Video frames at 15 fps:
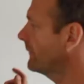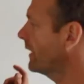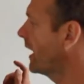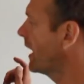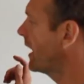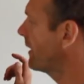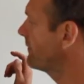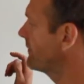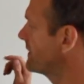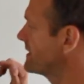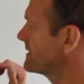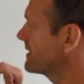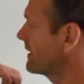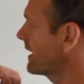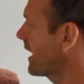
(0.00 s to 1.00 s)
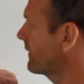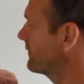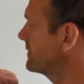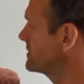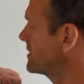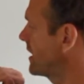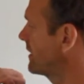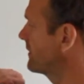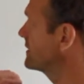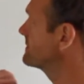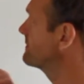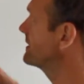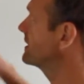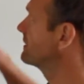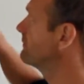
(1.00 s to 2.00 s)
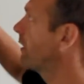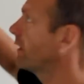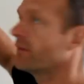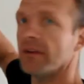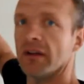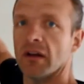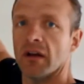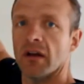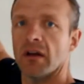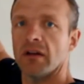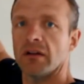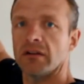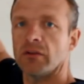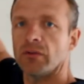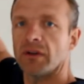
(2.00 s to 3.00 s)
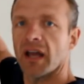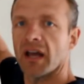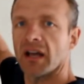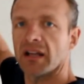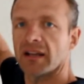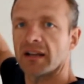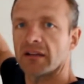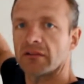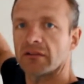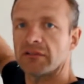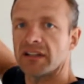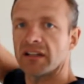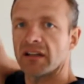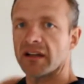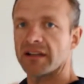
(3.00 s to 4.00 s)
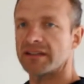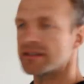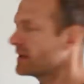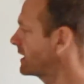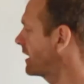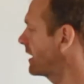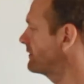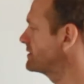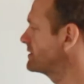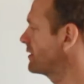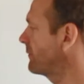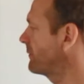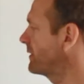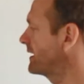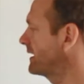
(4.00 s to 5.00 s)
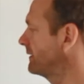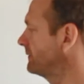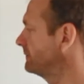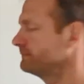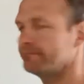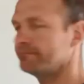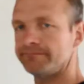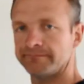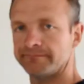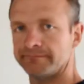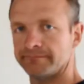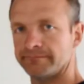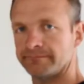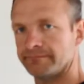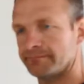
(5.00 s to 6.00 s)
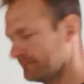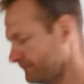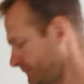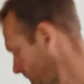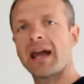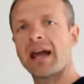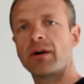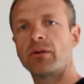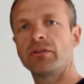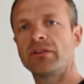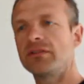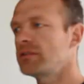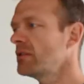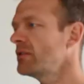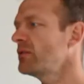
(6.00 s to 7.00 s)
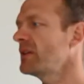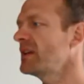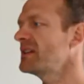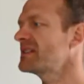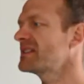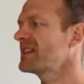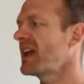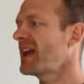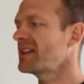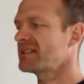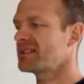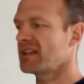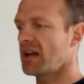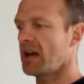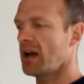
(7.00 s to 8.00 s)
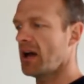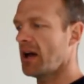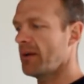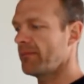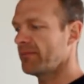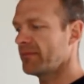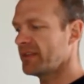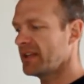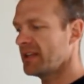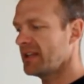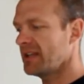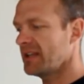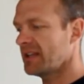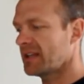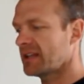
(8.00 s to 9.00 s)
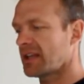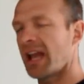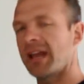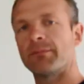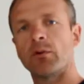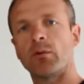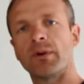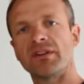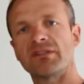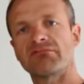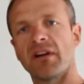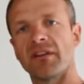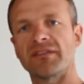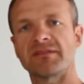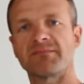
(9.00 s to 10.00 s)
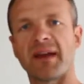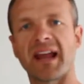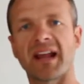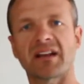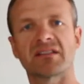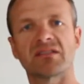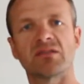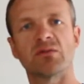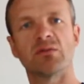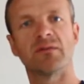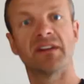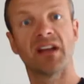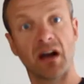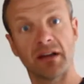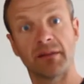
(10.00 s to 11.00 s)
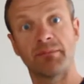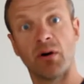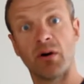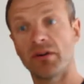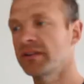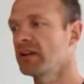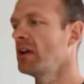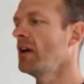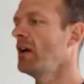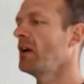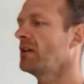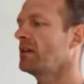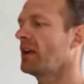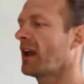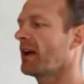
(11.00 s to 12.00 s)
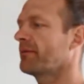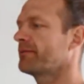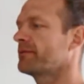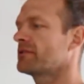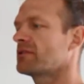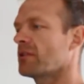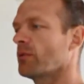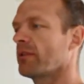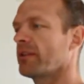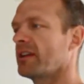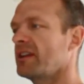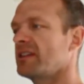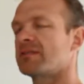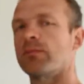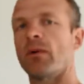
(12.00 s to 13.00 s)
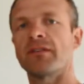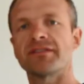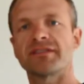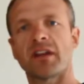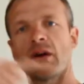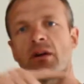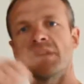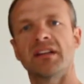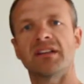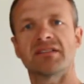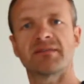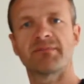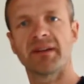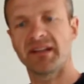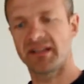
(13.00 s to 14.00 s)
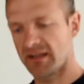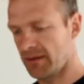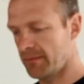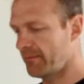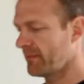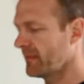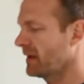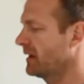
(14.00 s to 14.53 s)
So now if you turn the speaker on, you'll get a little green light at the top here. Now all you do is get the cable which runs back to the iPod. You'll have two of these, one to go in each speaker.